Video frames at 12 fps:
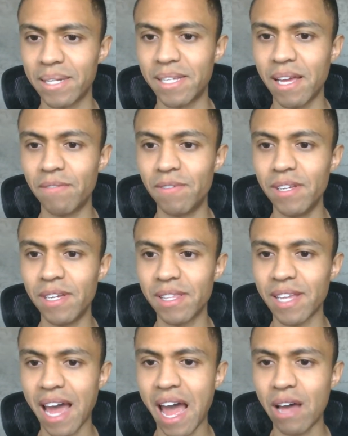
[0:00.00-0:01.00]
Davey in
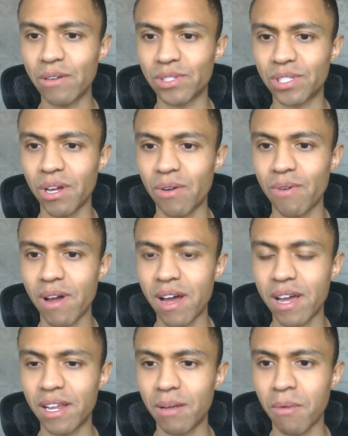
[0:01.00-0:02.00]
the house. All
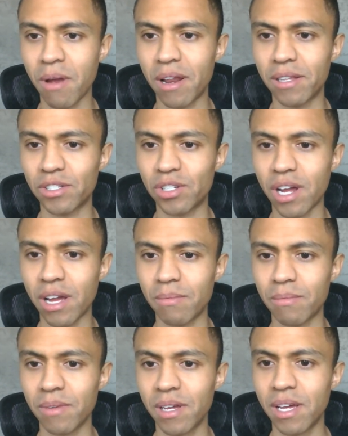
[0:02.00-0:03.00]
right. Hey, Brandon and
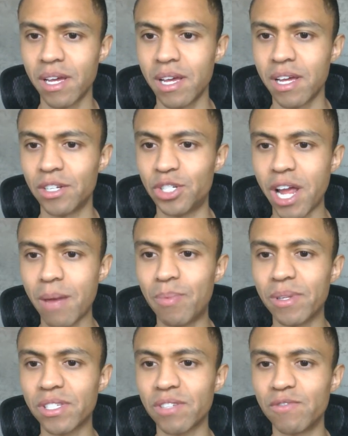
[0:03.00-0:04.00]
Tribe.
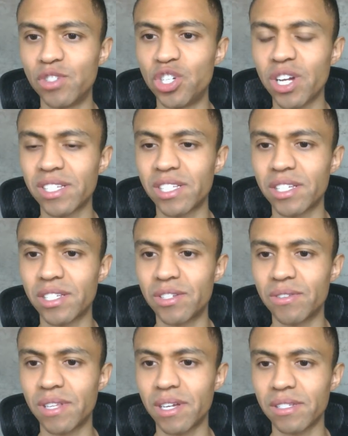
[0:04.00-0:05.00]
Champions of Justice
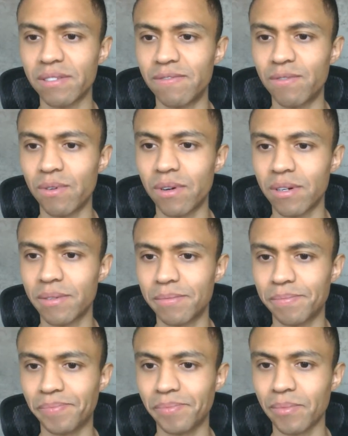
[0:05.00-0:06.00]
2004.
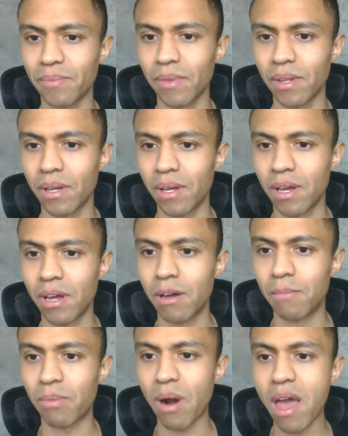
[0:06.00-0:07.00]

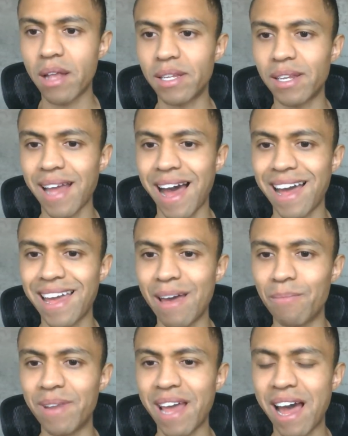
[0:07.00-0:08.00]
Brandon, I
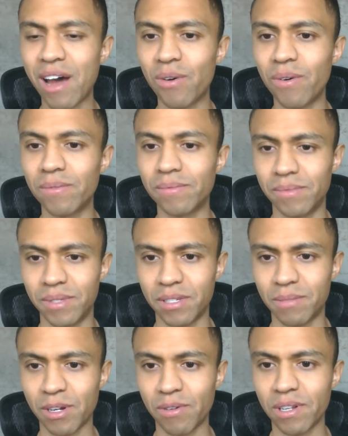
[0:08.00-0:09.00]
am now, this
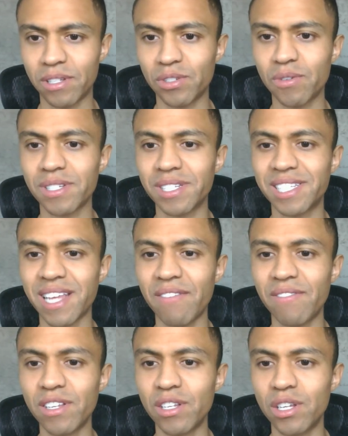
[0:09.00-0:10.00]
is my credit score
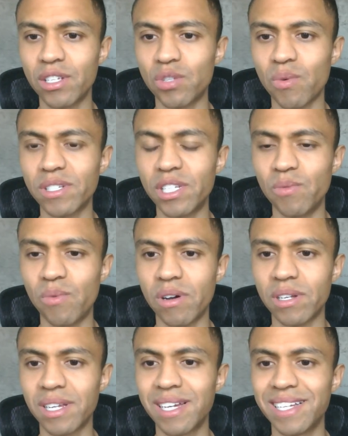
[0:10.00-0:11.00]

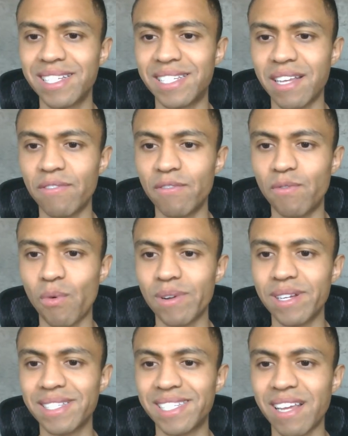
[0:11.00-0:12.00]
721,
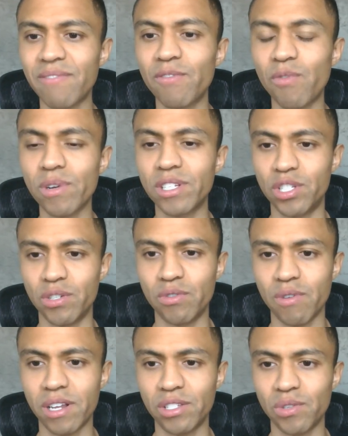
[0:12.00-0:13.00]
740, and 742
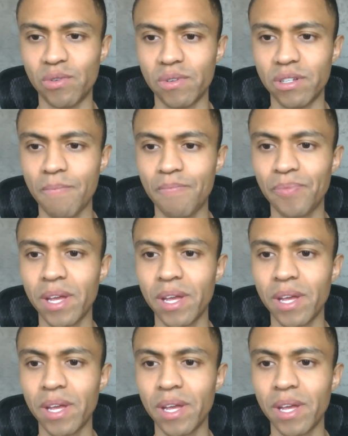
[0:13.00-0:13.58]
credit scores.